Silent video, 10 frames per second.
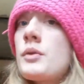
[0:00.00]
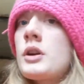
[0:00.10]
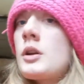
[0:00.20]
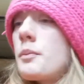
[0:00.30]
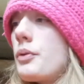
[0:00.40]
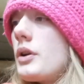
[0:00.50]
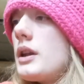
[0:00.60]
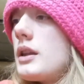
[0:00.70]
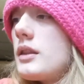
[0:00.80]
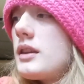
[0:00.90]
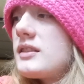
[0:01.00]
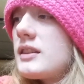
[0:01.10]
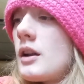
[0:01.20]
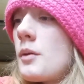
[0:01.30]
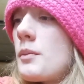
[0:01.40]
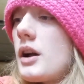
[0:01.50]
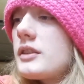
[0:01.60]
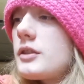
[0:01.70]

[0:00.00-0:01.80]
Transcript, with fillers: we're going to put this in our mug.